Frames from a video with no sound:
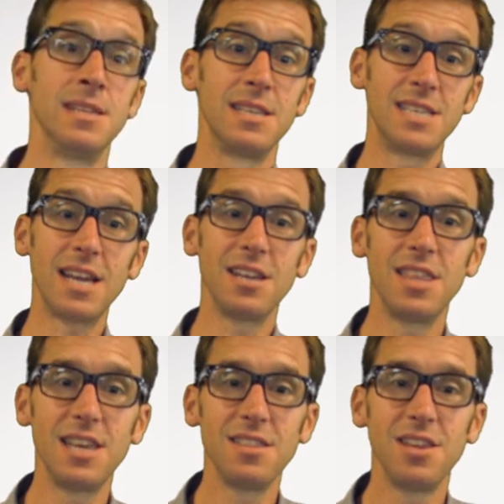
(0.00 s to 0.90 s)
The second
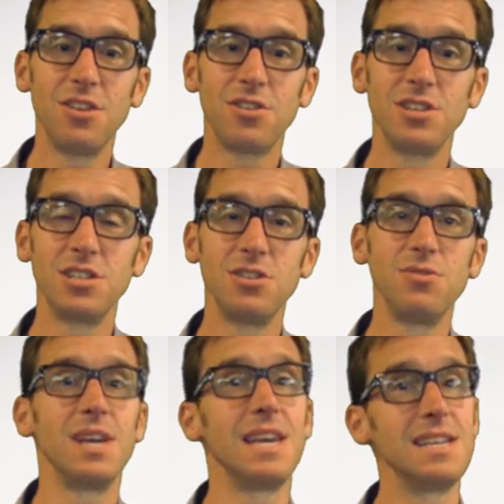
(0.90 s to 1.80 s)
thing that you can
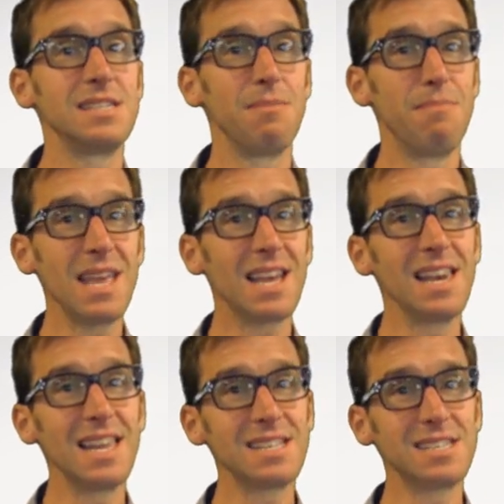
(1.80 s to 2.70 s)
do is make a
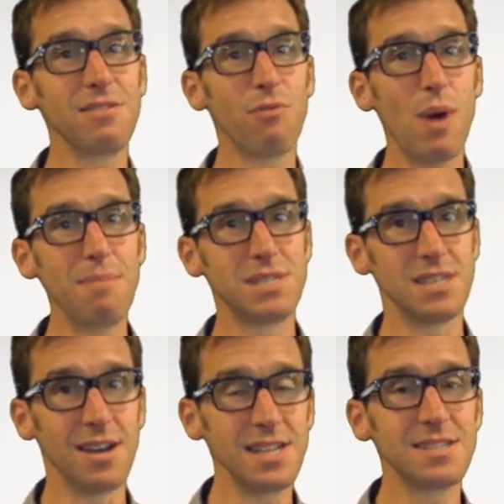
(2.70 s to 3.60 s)
list of
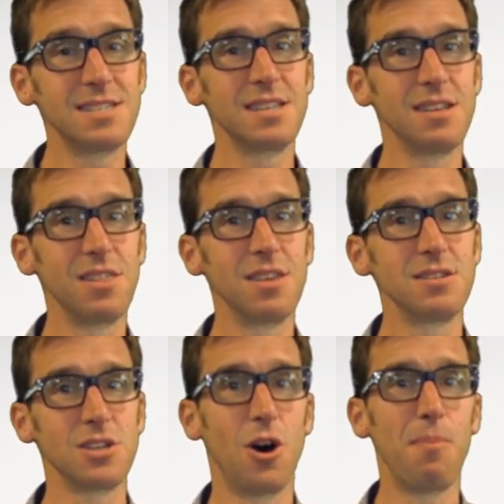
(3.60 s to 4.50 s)
websites
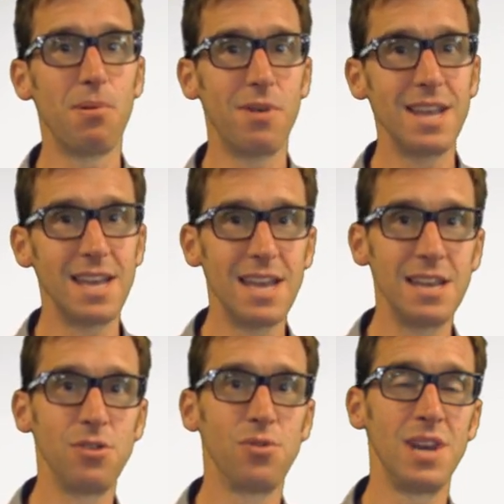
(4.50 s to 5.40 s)
that operate
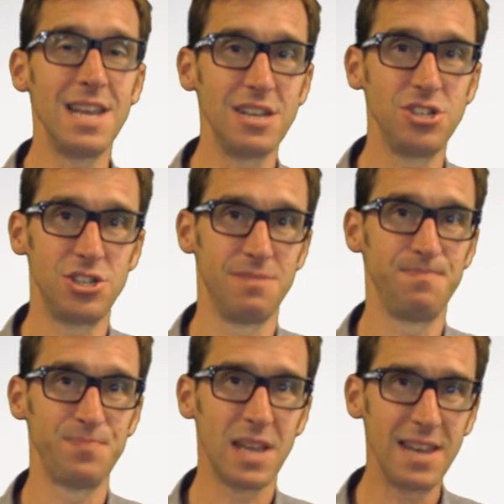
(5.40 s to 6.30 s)
in your niche.
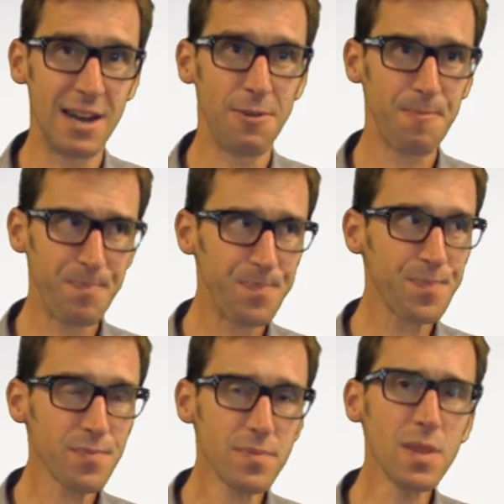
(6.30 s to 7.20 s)
Now,
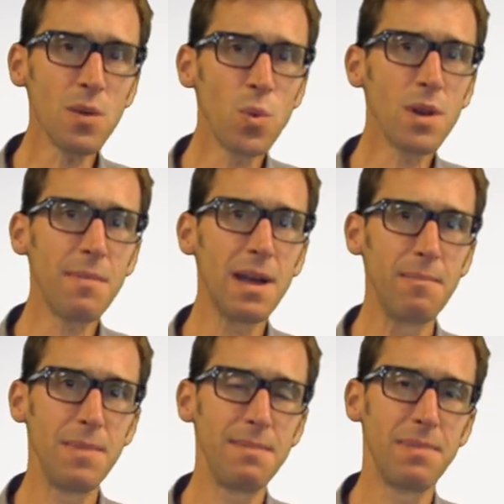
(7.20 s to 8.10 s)
what I
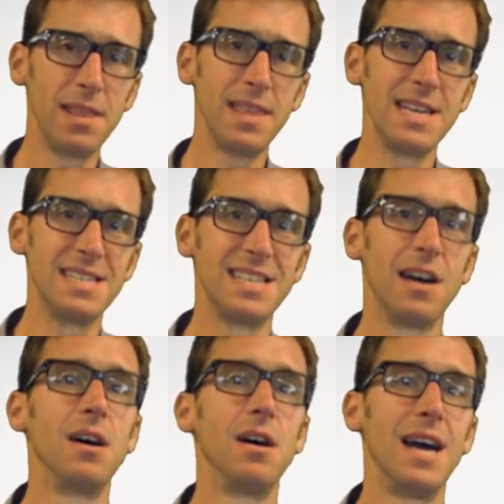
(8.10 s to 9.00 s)
might mean by this
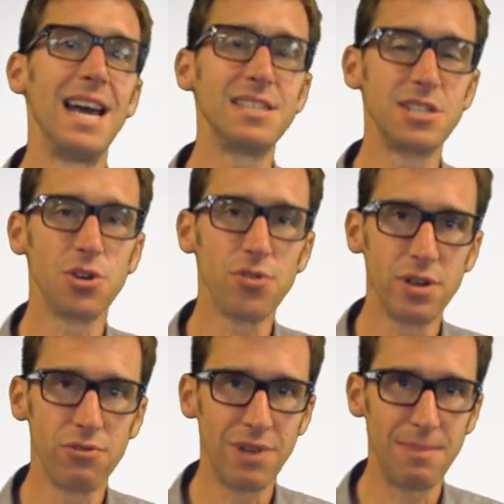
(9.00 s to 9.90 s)
are
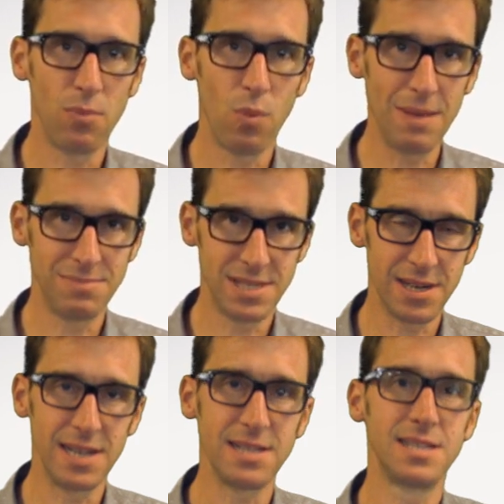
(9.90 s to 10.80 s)
editorial
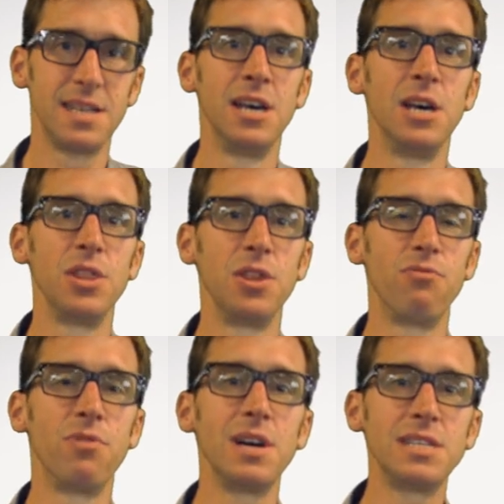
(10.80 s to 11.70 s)
websites that
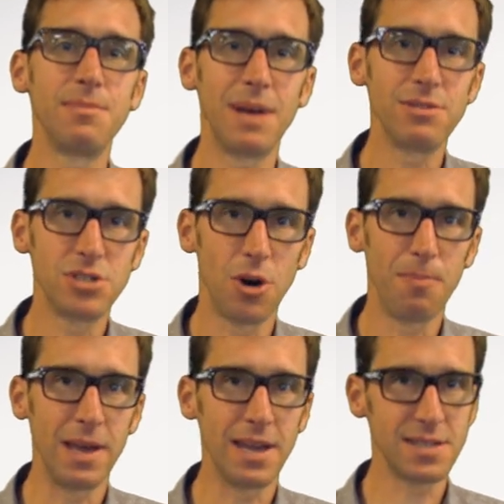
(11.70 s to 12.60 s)
write about
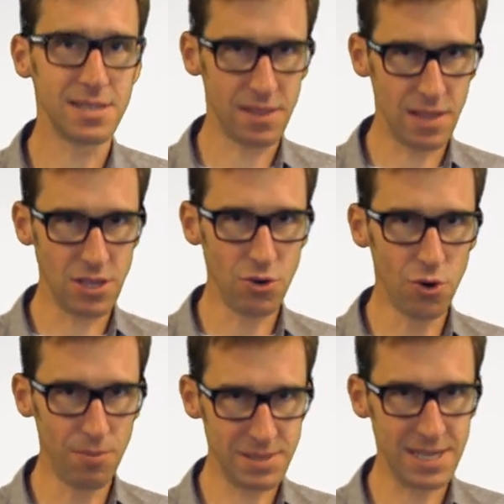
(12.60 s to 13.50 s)
topics that
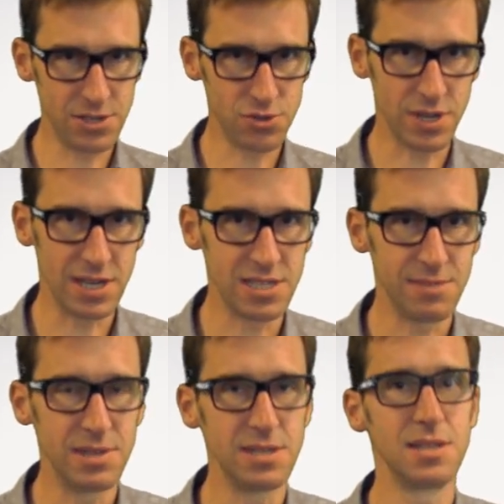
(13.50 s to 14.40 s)
your potential
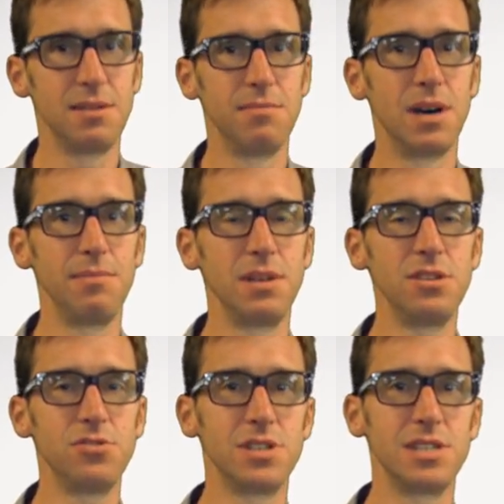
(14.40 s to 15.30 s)
customers might be
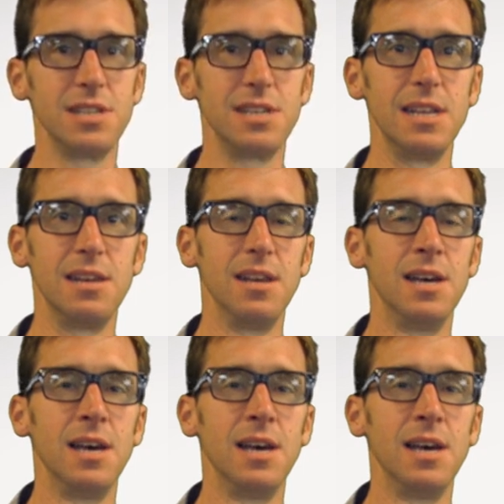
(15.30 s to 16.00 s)
interested in.